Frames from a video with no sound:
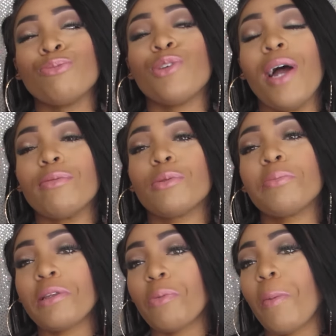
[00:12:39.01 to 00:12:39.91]
Travis was
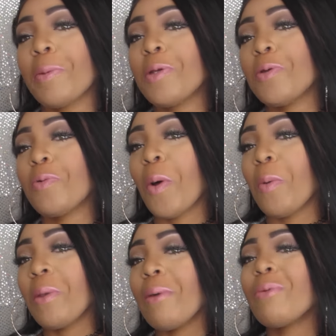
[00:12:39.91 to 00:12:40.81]
about to walk into his
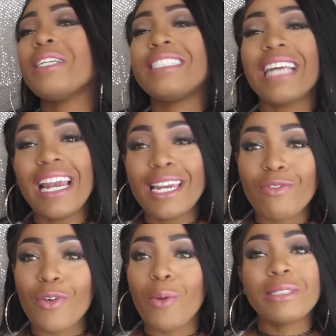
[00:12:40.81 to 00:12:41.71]
room, though. But we sat in the
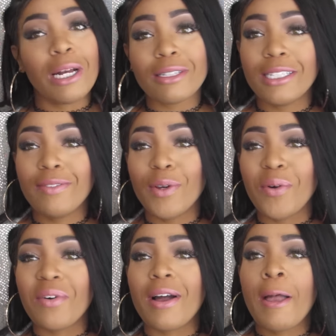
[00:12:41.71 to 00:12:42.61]
living room, we turned the TV
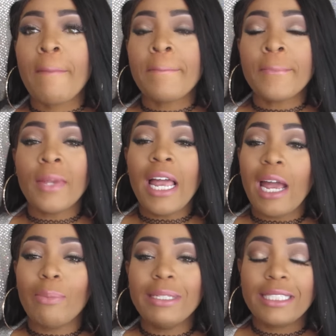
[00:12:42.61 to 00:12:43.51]
on,
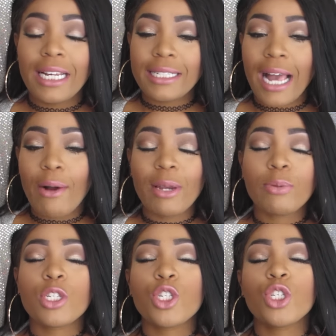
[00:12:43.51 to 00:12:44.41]
and we sitting down, and it
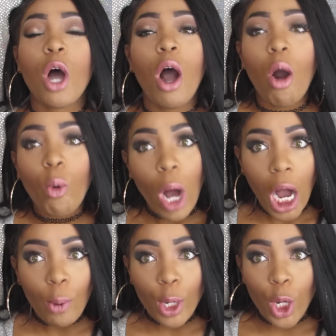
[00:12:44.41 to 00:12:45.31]
was so...
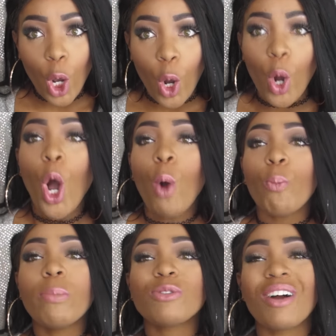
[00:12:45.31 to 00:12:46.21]
Y'all,
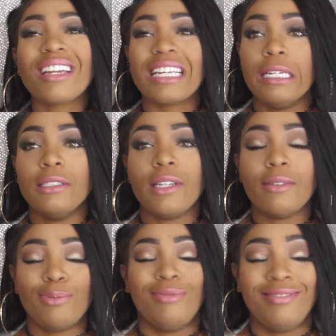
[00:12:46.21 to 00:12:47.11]
we be trying to kiss him.
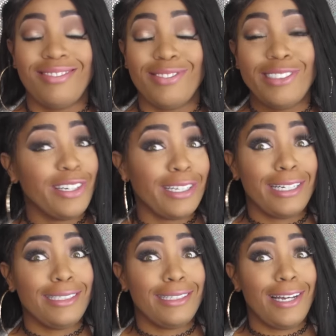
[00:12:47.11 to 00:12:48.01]
We trying to
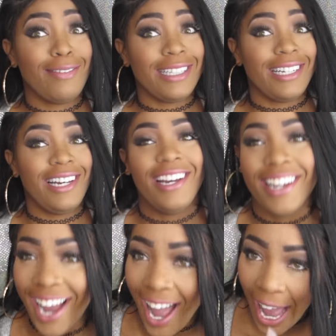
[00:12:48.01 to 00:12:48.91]
kiss him every
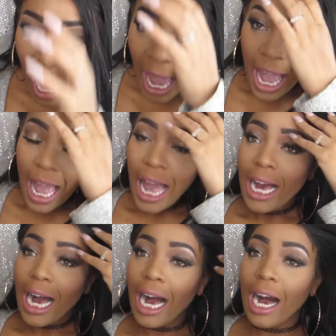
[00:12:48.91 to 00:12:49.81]

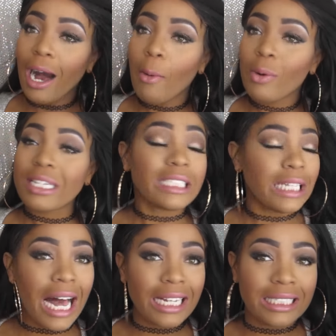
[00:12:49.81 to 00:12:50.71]
day. on a
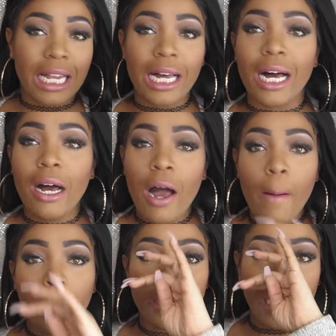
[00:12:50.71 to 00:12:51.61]
slaw.
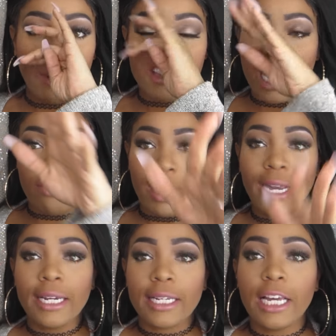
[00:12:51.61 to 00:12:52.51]
But they was like
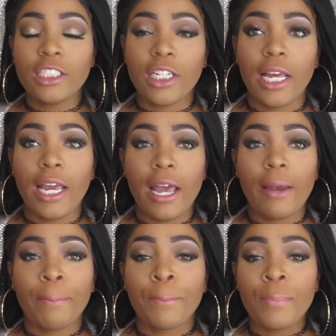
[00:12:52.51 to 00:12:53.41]
right in the kitchen.
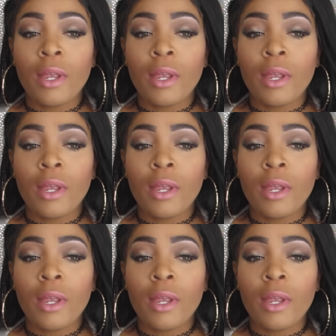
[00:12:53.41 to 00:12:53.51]
And